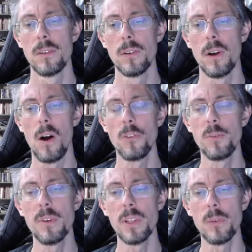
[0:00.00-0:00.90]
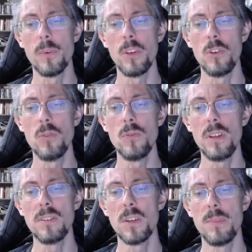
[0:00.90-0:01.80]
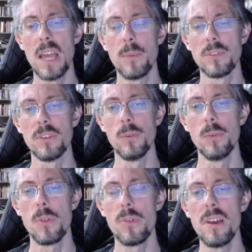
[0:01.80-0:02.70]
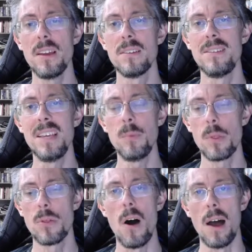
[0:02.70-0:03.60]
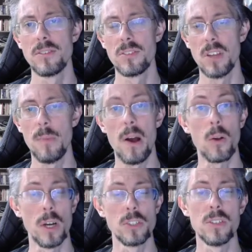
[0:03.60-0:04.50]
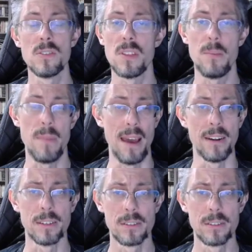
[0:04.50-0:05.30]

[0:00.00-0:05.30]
ultimately you need to be able to think deep thoughts about questions that matter.